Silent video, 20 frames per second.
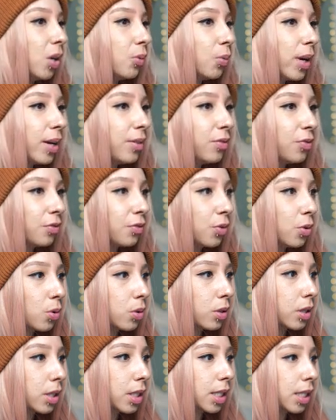Rent
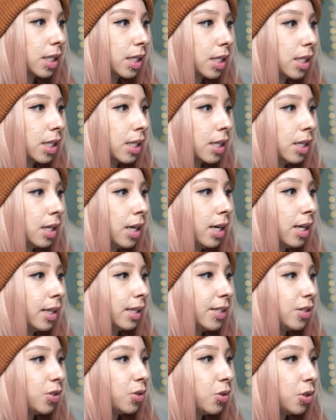for...
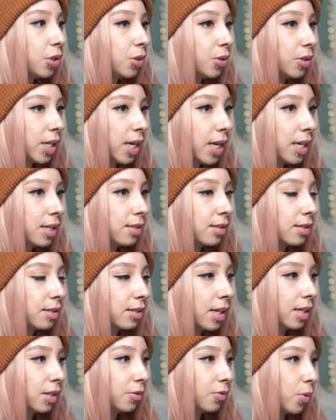Let's do two
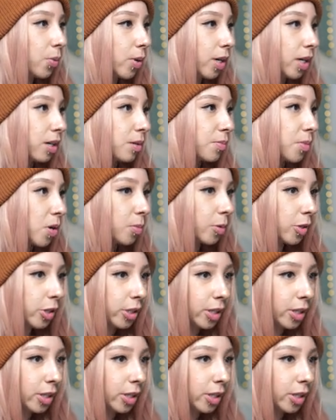days, and if we want to come home